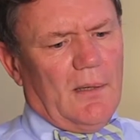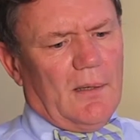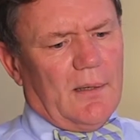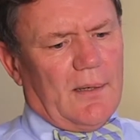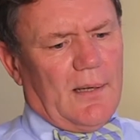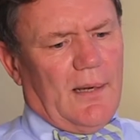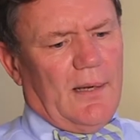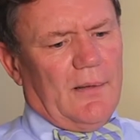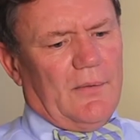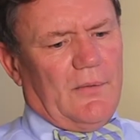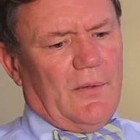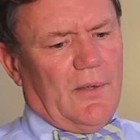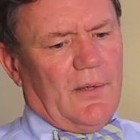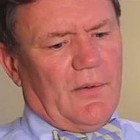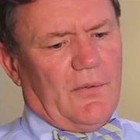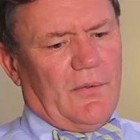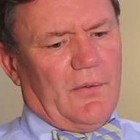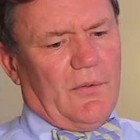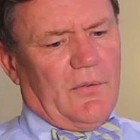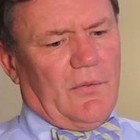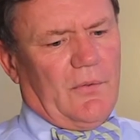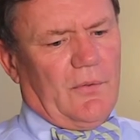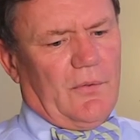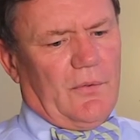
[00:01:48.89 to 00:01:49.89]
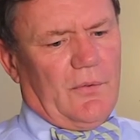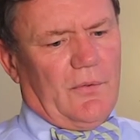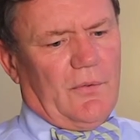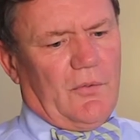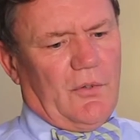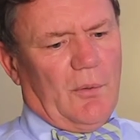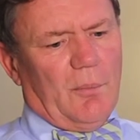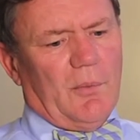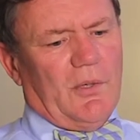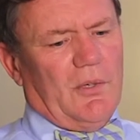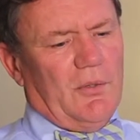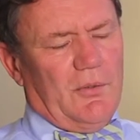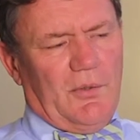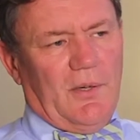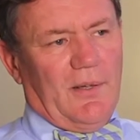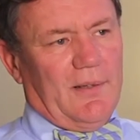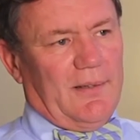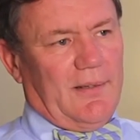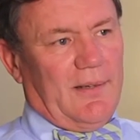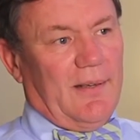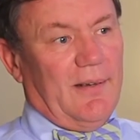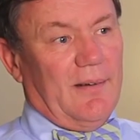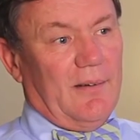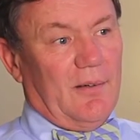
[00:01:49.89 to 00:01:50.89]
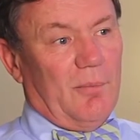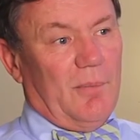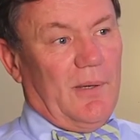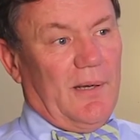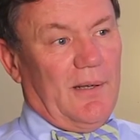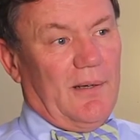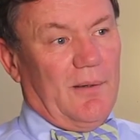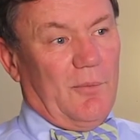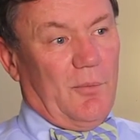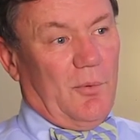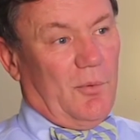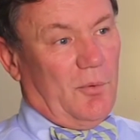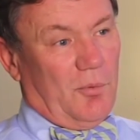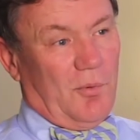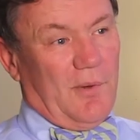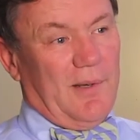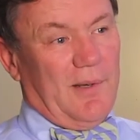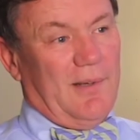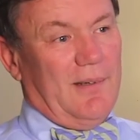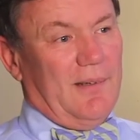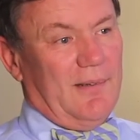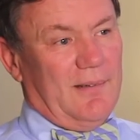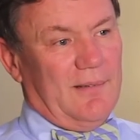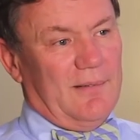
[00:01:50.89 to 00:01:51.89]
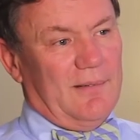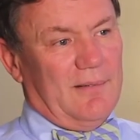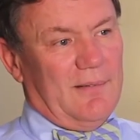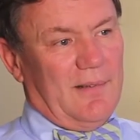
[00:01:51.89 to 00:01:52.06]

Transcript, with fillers: context as someone who doesn't care about it will read it.